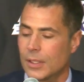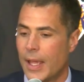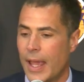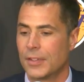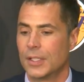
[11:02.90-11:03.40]

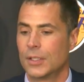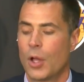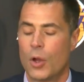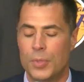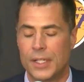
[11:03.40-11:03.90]
having
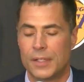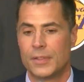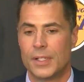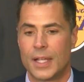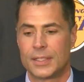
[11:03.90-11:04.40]
Kobe and
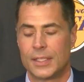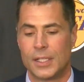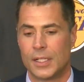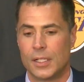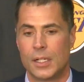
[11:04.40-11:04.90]
Vanessa
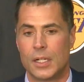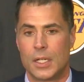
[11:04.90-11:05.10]
here